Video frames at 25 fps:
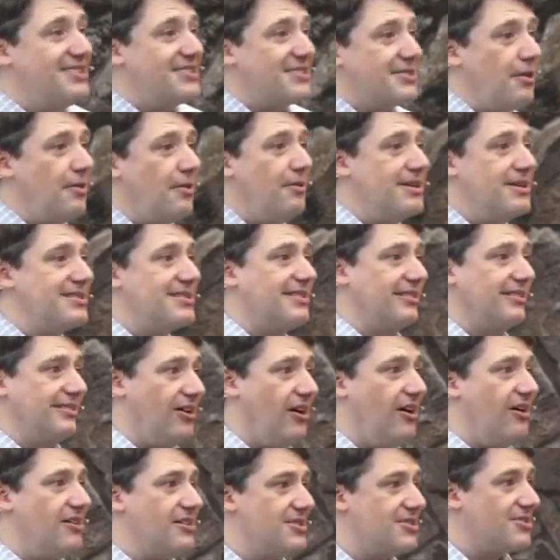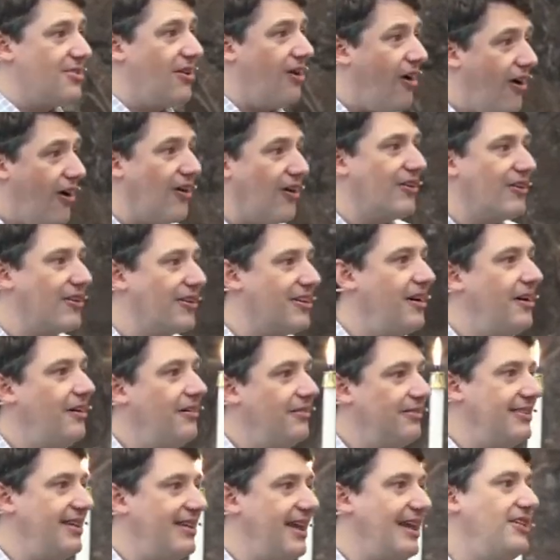so is the lost art
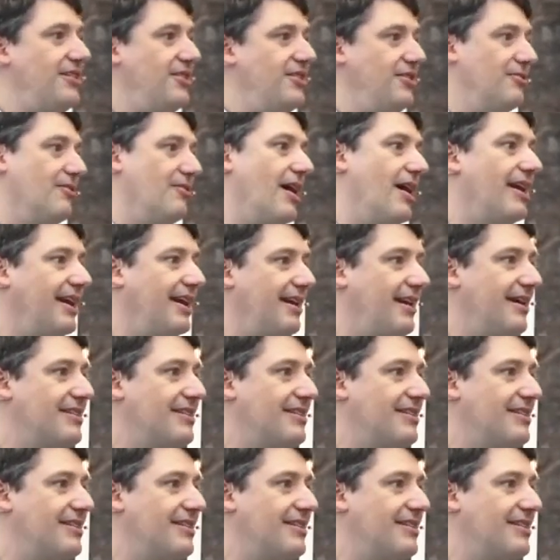of thank you writing.